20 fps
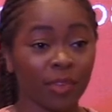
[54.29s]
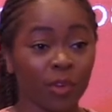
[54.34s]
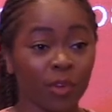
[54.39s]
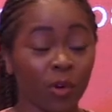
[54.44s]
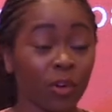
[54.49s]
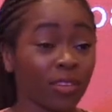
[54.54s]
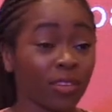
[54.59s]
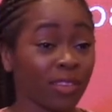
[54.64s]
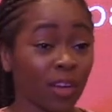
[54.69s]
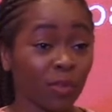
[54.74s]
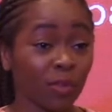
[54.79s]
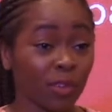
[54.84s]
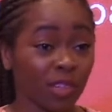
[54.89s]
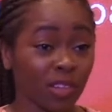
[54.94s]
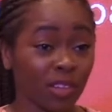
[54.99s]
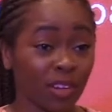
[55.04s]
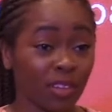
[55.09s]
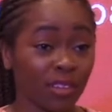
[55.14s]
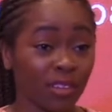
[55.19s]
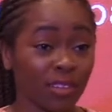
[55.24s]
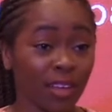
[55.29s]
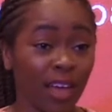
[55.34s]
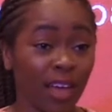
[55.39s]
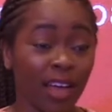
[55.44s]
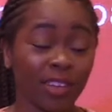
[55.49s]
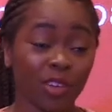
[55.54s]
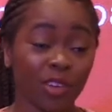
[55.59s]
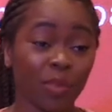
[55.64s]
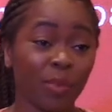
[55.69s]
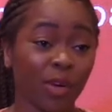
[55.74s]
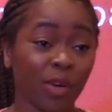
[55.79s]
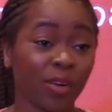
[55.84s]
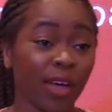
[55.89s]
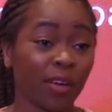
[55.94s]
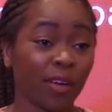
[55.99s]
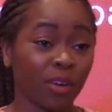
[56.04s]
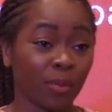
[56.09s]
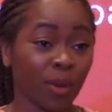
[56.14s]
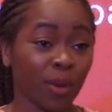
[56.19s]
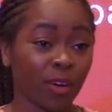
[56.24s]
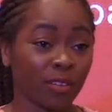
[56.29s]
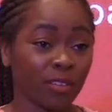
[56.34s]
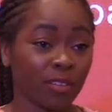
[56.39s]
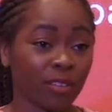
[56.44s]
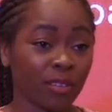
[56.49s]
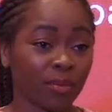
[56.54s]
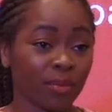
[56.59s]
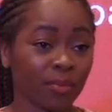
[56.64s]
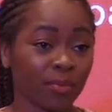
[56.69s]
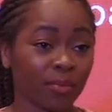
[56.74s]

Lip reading: or selfishness as her male counterparts.